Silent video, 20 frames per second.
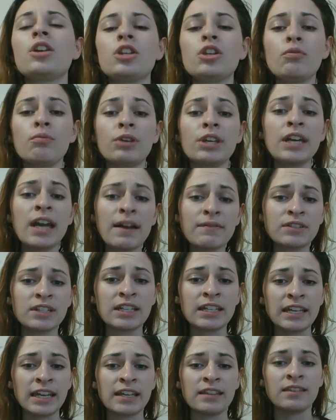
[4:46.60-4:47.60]
you really have to
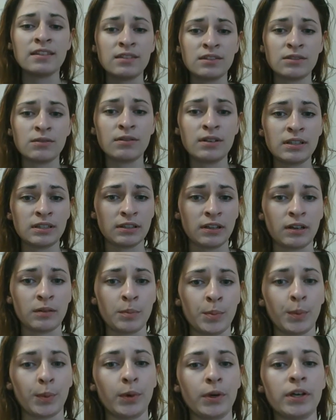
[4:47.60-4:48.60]
get the students
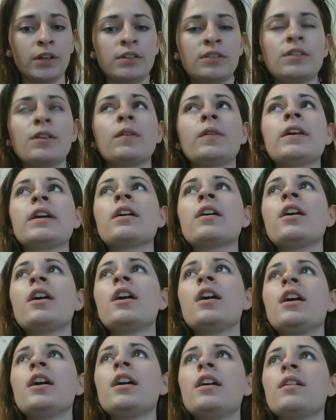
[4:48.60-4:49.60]
on board. So like
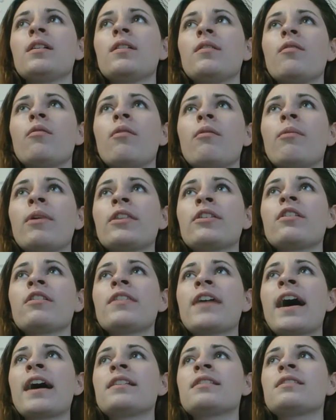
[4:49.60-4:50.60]
whether
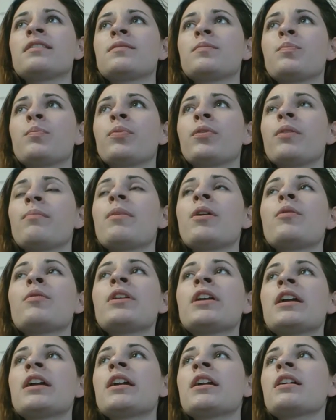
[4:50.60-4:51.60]
that's
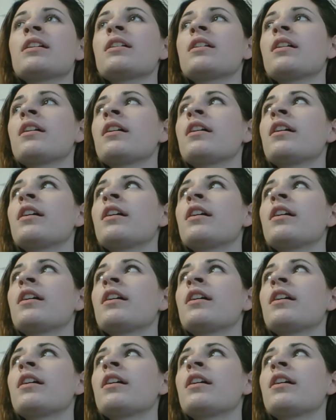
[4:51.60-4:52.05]
promoting